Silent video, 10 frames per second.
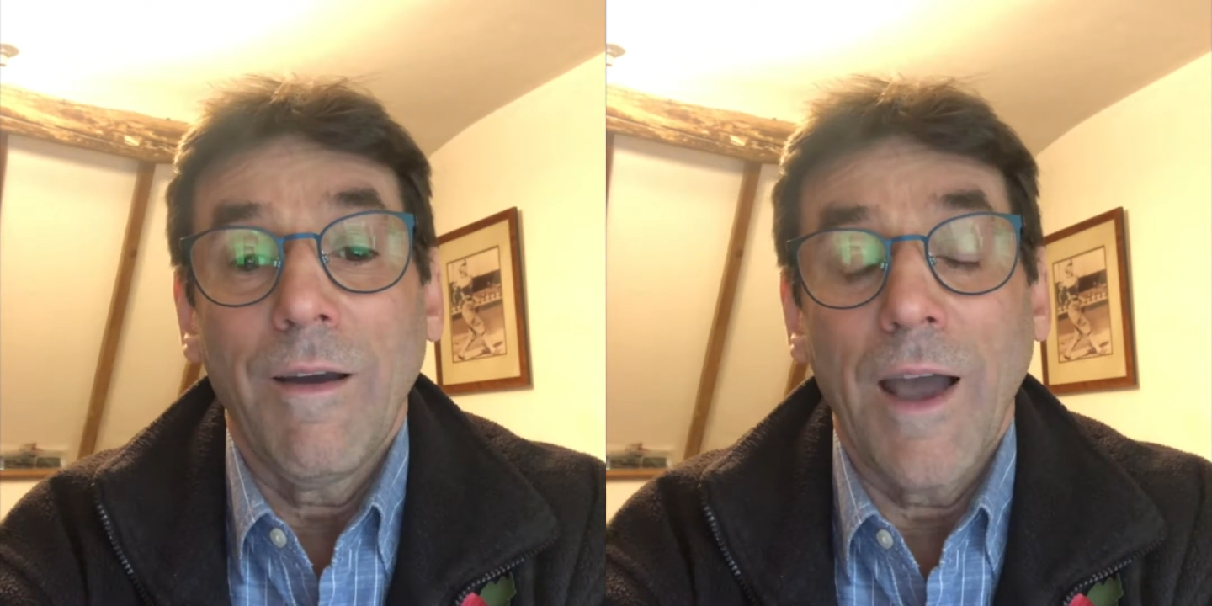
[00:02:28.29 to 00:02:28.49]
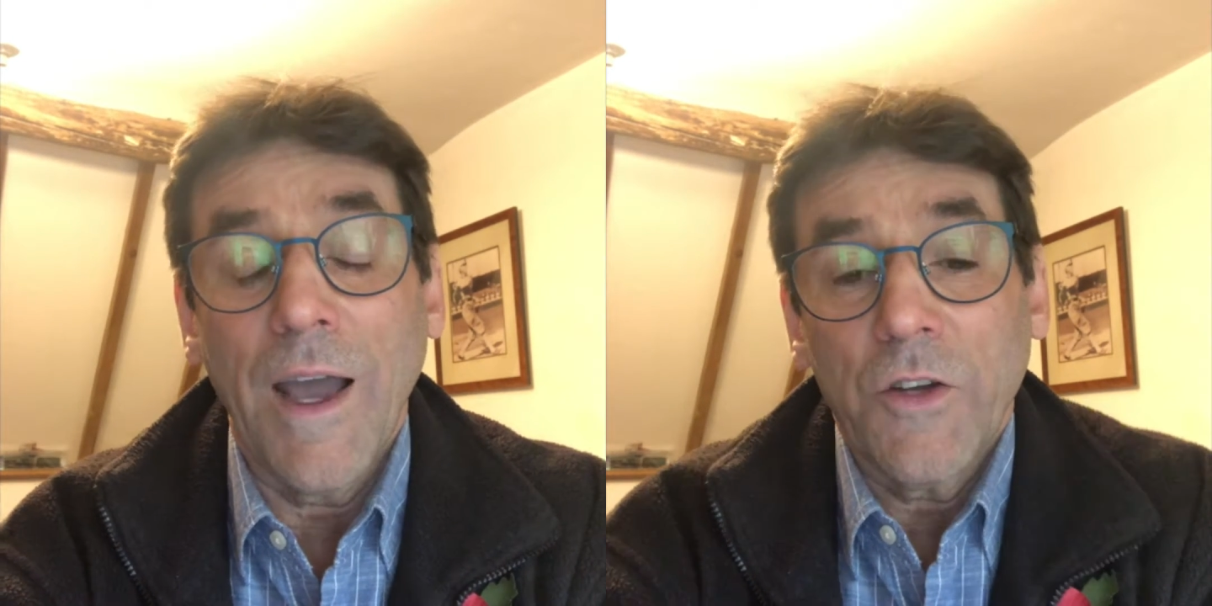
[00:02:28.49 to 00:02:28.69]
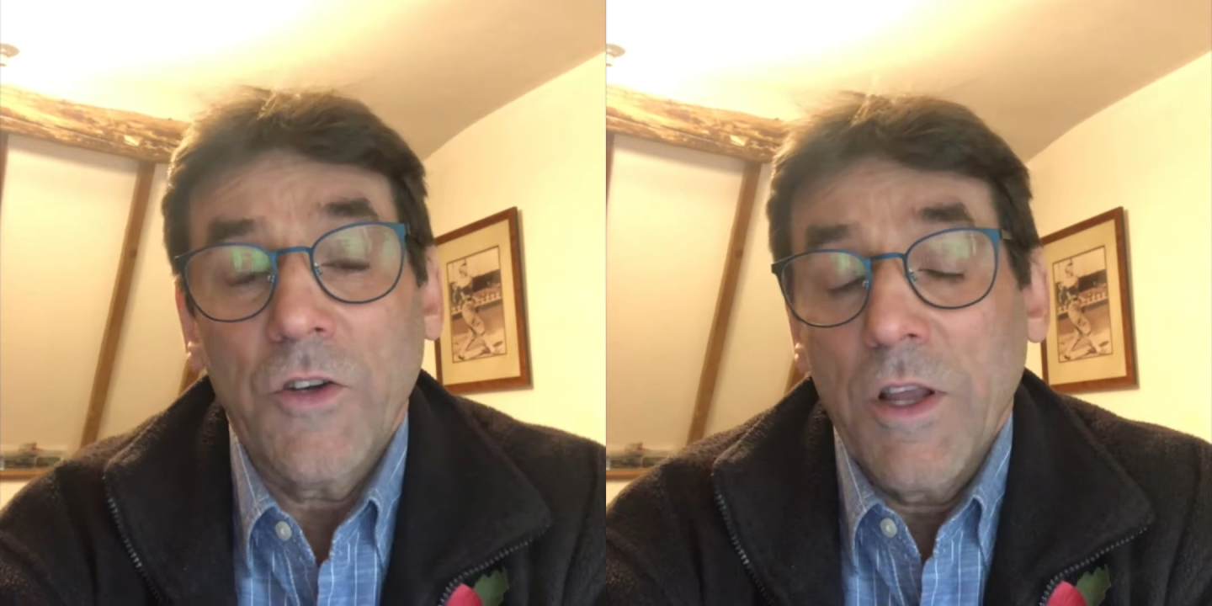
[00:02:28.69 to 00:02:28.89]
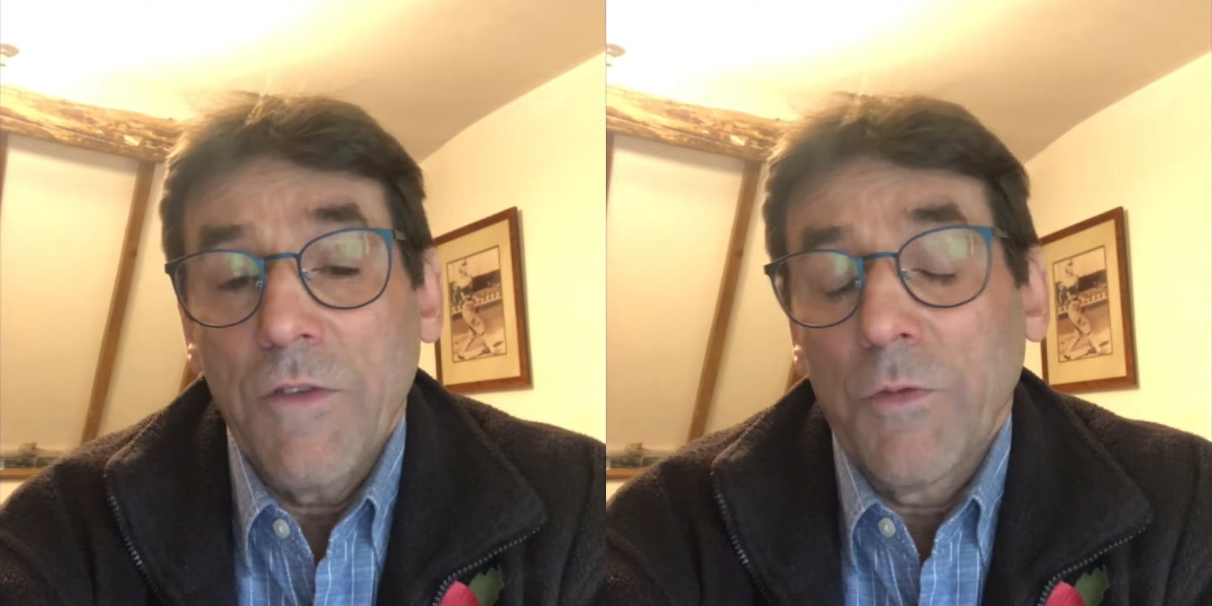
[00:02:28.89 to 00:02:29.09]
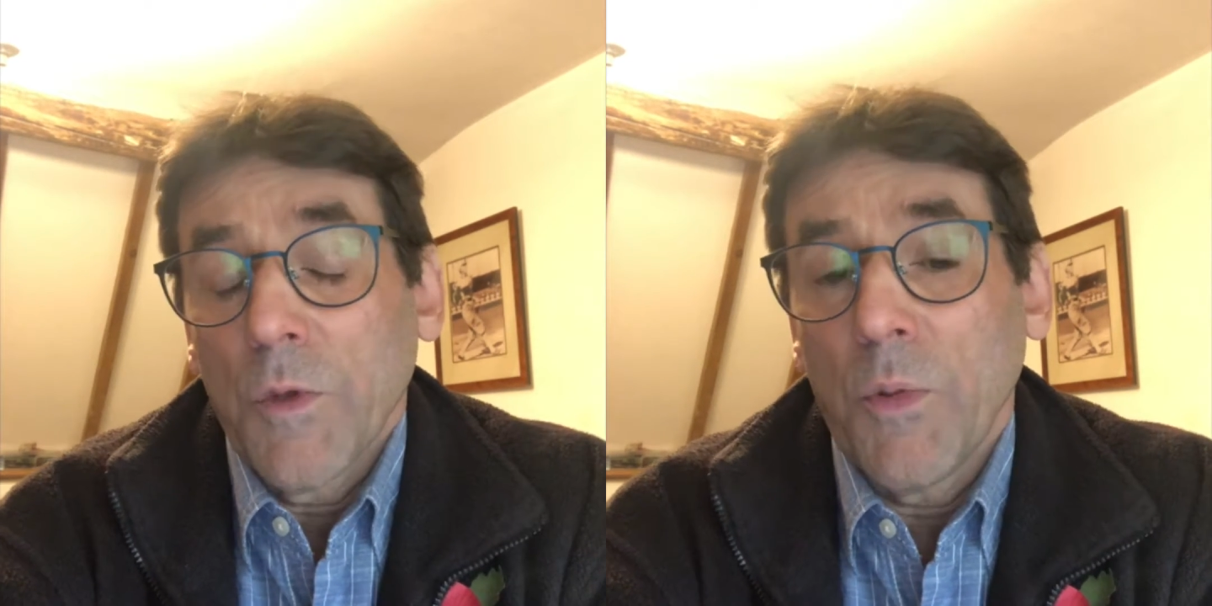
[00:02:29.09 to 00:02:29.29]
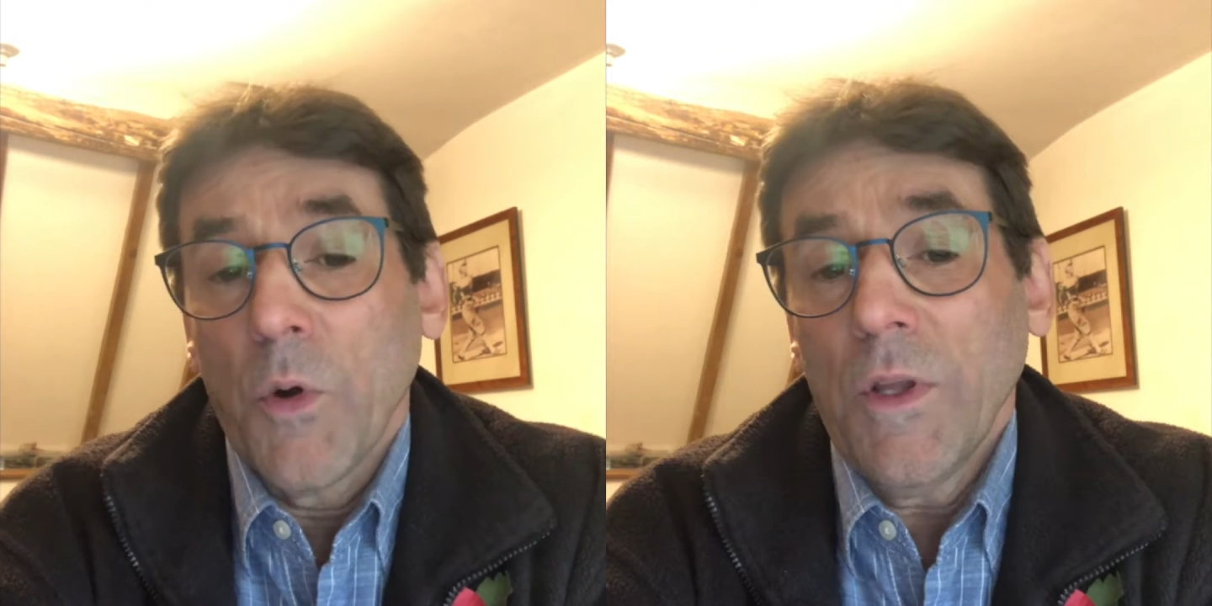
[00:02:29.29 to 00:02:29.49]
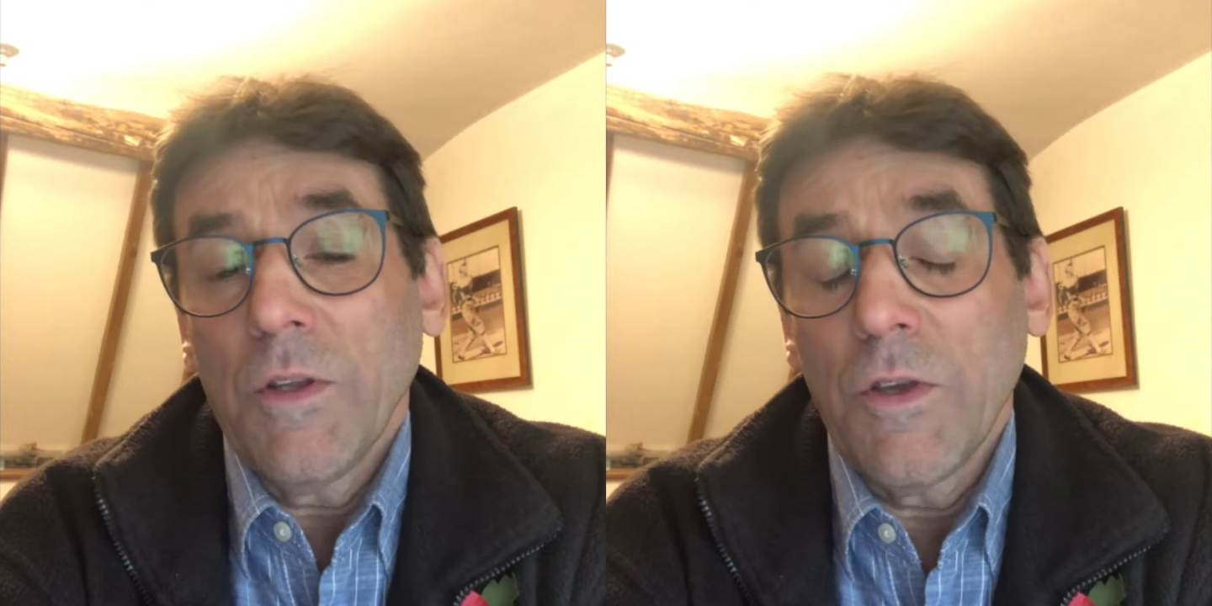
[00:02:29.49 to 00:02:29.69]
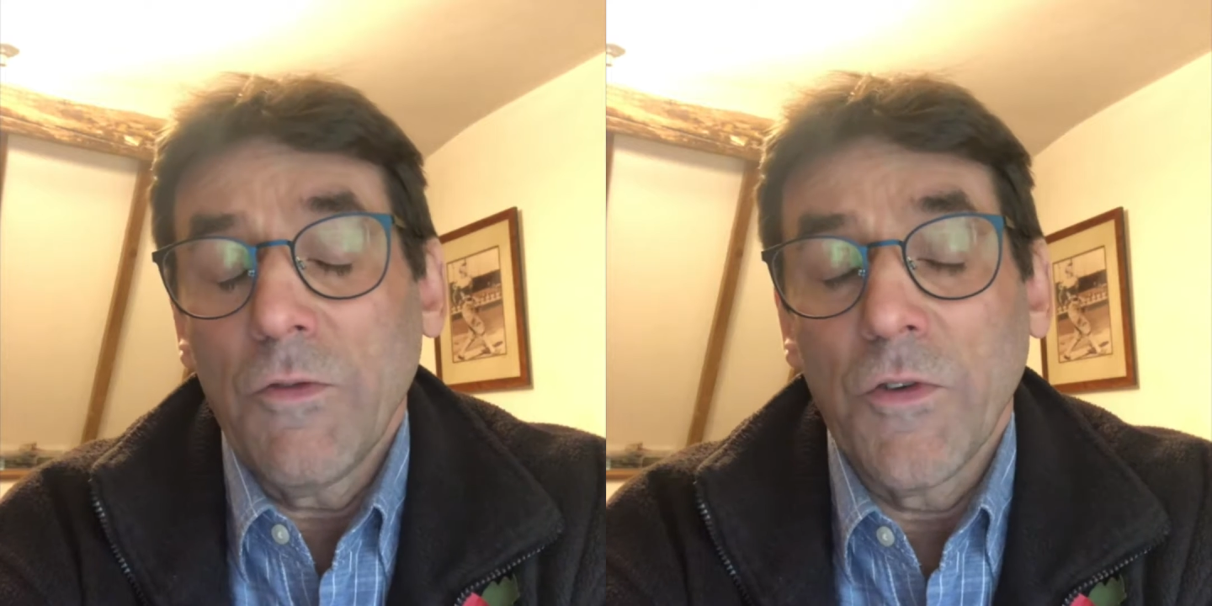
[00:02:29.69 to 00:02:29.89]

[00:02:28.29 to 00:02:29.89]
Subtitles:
actually from the point that you